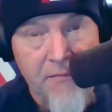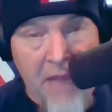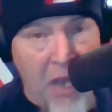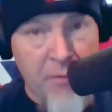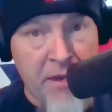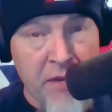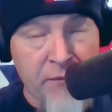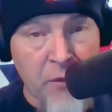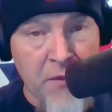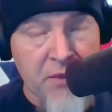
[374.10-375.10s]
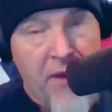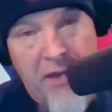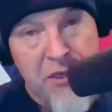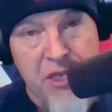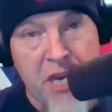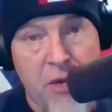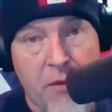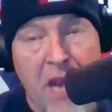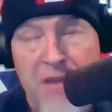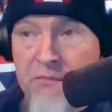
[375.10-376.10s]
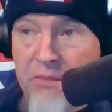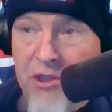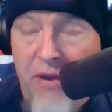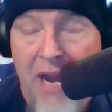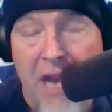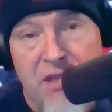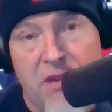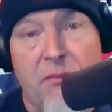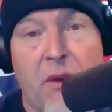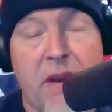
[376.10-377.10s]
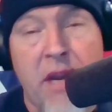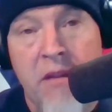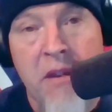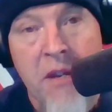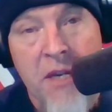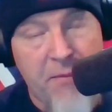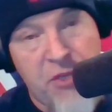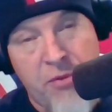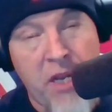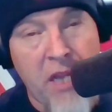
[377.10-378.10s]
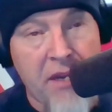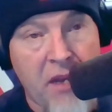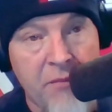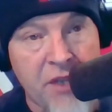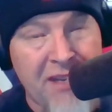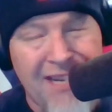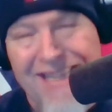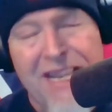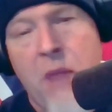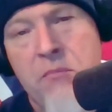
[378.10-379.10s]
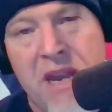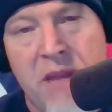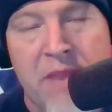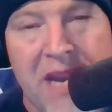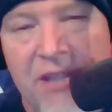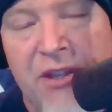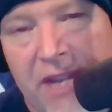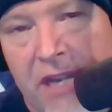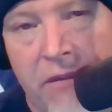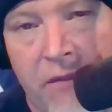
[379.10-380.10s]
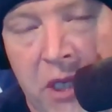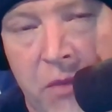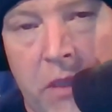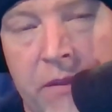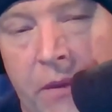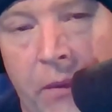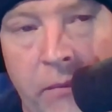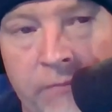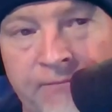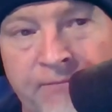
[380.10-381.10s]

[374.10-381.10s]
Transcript: How to be an influencer, how to shake your ass and put your ass in the market to be treated like an object. Is that not being mean to the individual too?